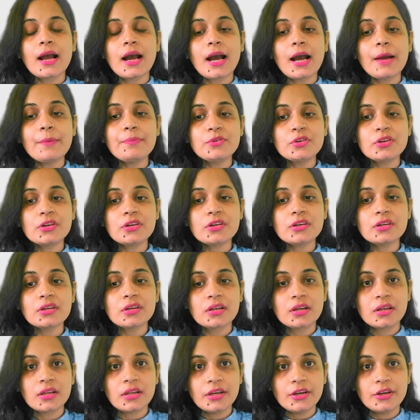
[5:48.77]
After
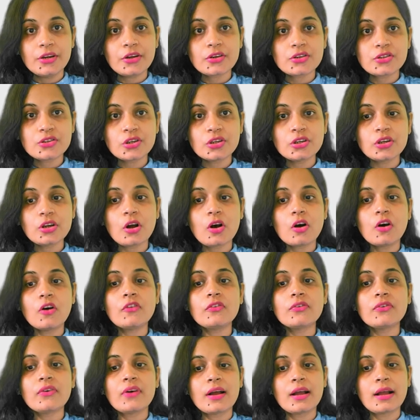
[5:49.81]
reduction
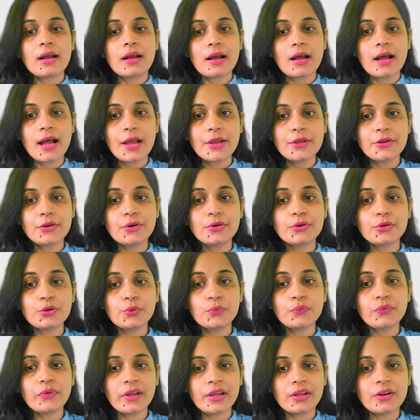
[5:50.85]
of iron
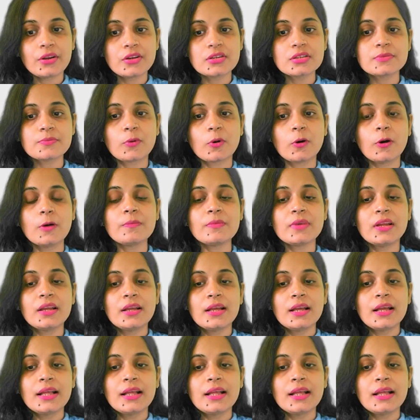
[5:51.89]
to ferrous form,